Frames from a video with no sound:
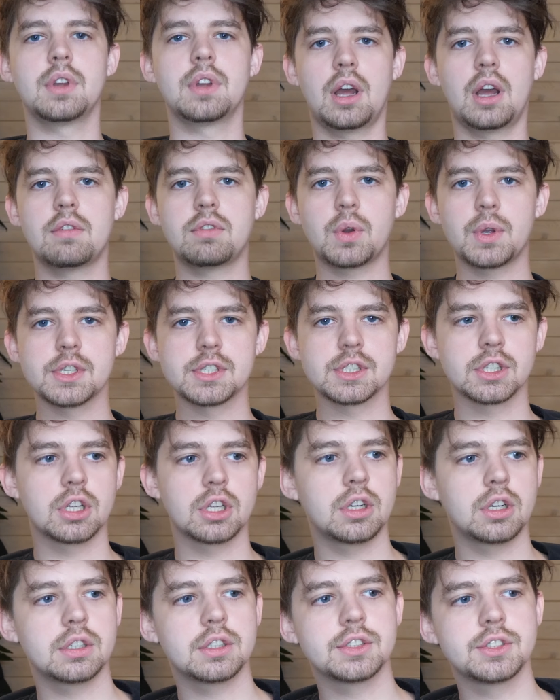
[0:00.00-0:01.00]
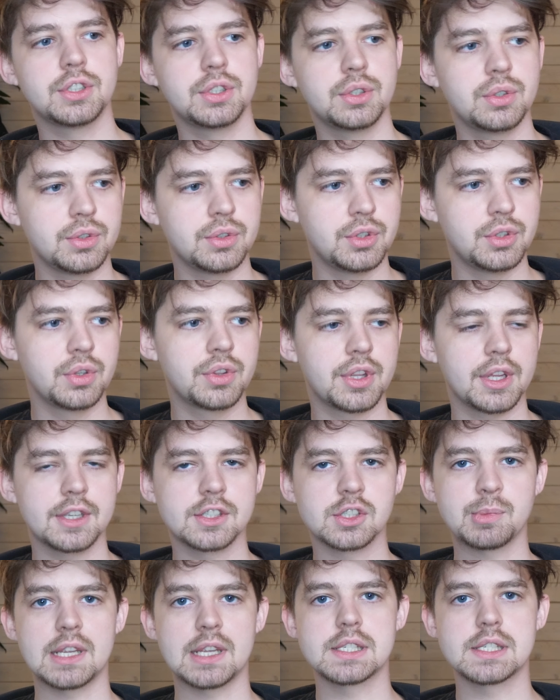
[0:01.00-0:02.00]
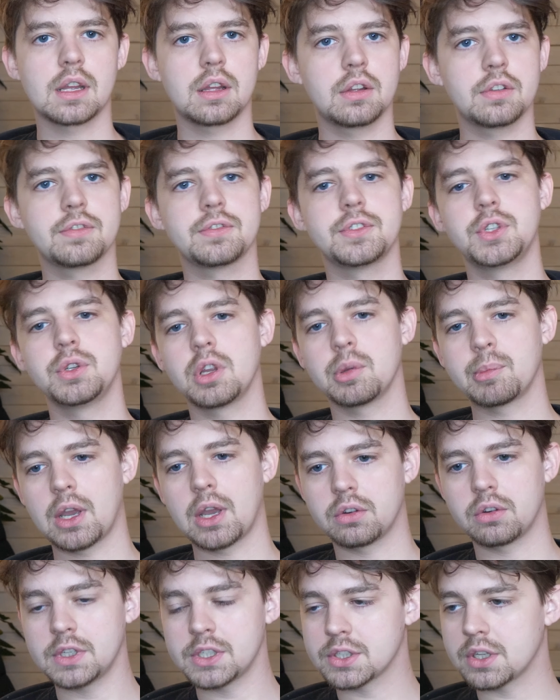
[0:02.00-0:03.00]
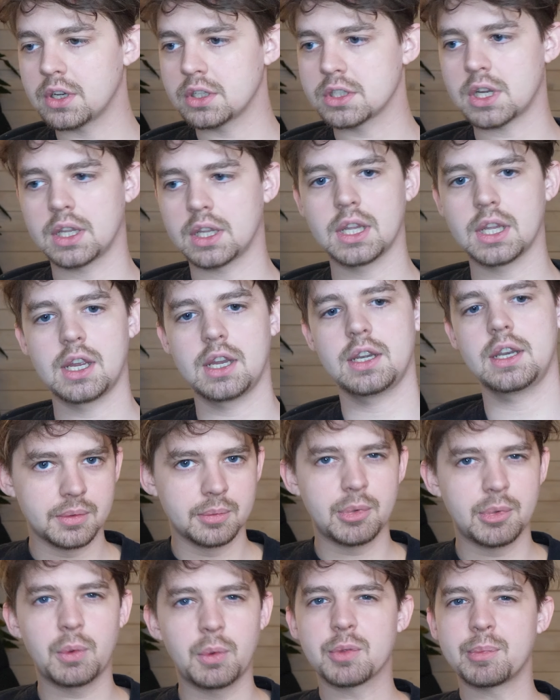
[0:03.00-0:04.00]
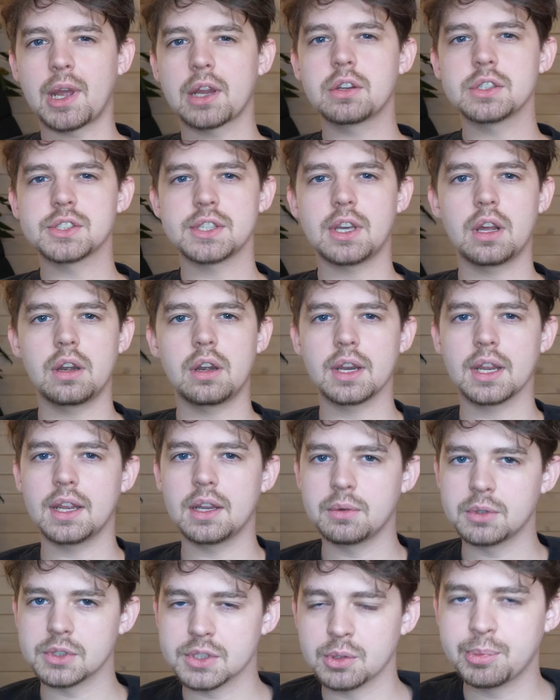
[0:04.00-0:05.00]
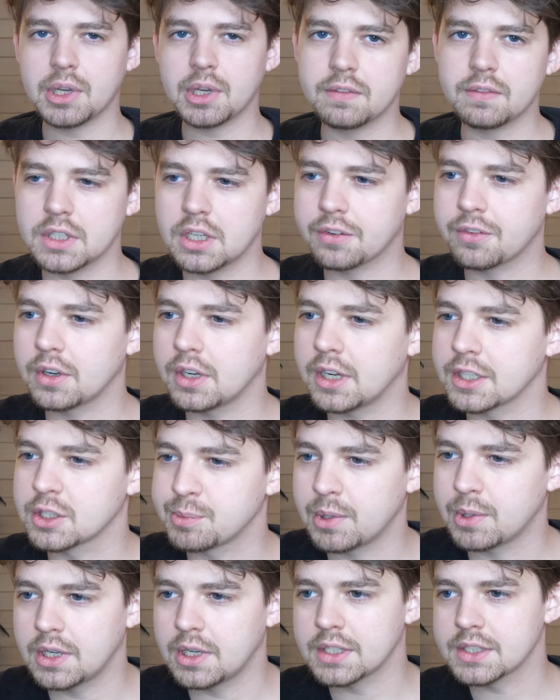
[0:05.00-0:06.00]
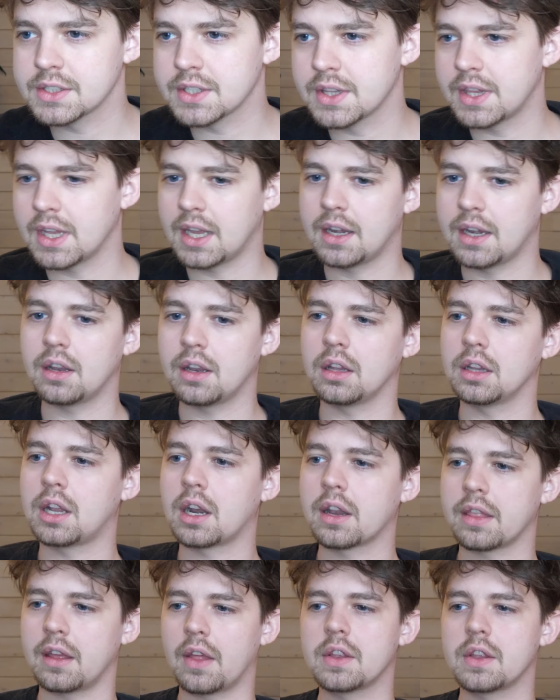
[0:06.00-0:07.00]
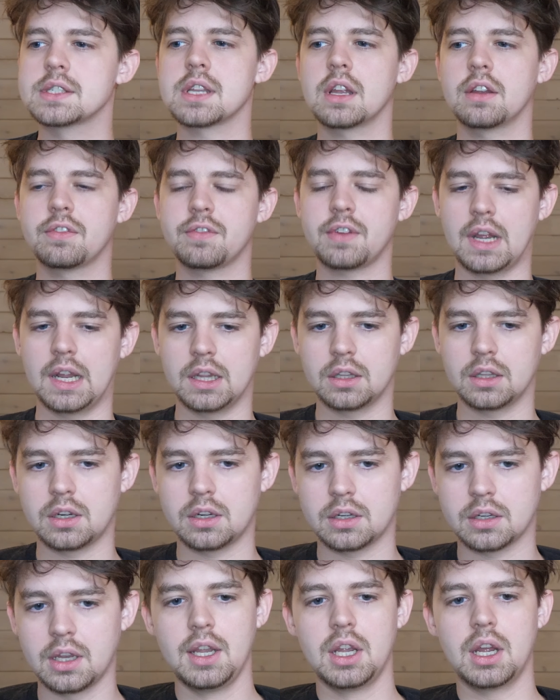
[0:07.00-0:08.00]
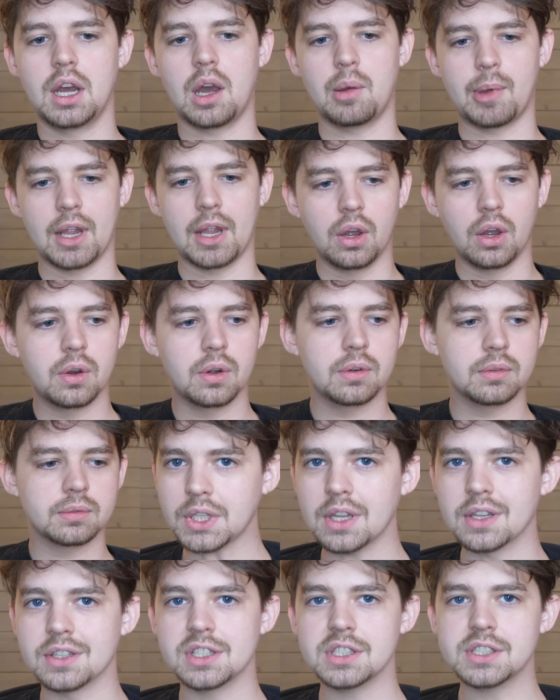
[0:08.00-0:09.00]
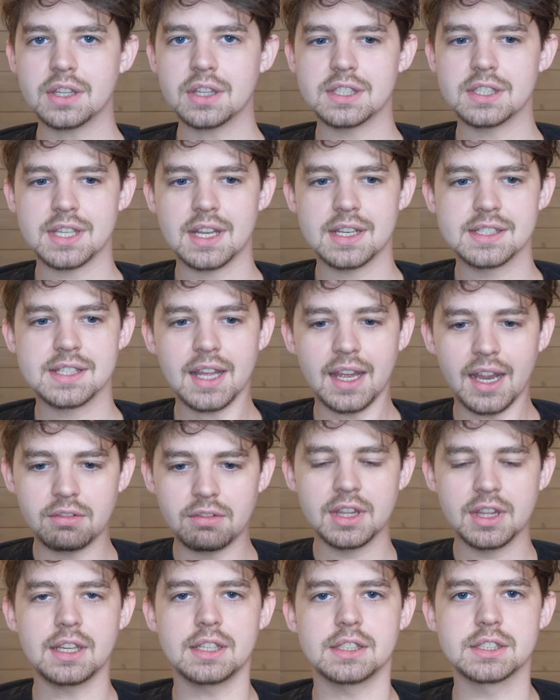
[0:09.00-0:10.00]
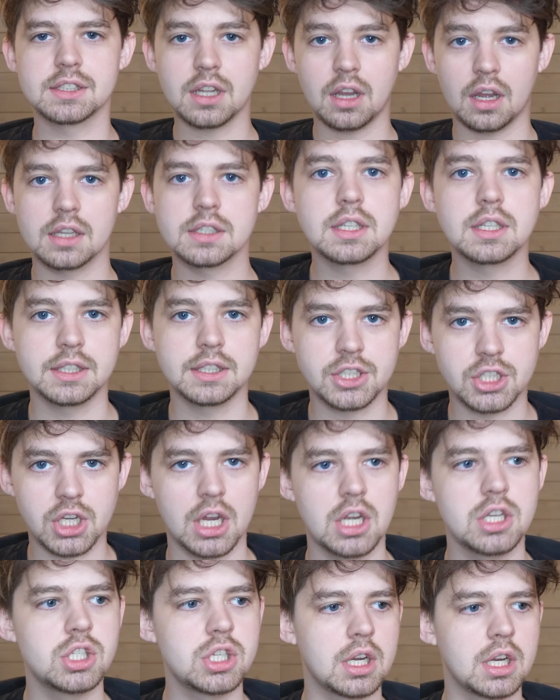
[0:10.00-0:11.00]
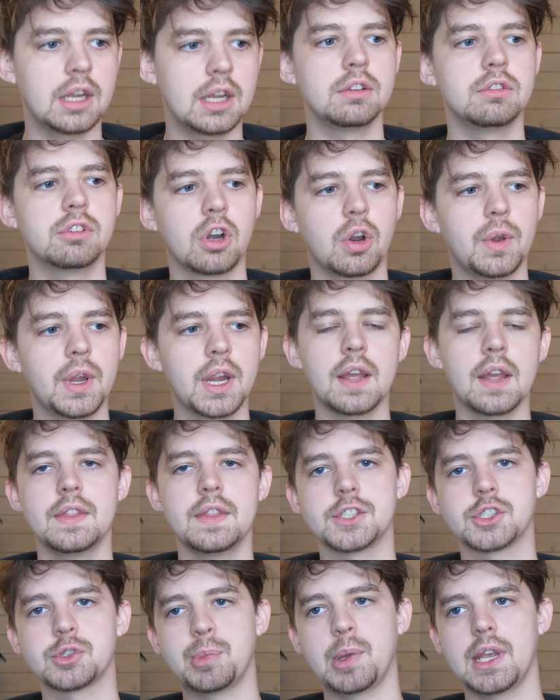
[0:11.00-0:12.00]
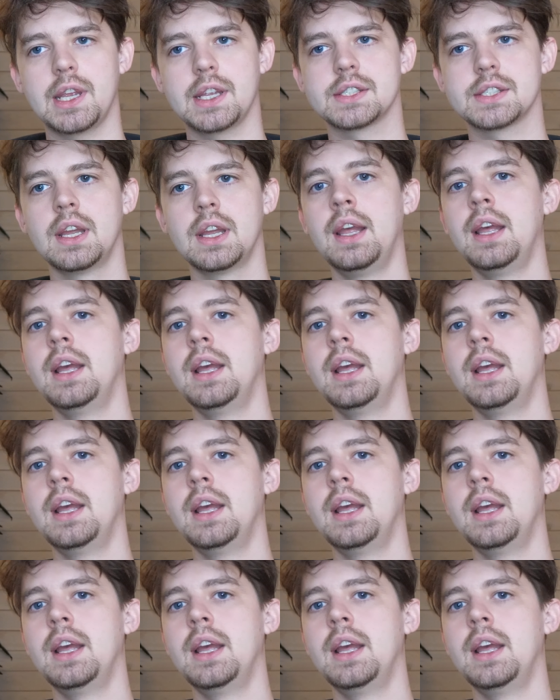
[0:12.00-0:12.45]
I've always learned to do things myself, doing my own research online. But with microsoldering, it was a bit of a different experience than a lot of the other stuff I learned on my own, just in the sense that everything is constantly changing and growing in this space,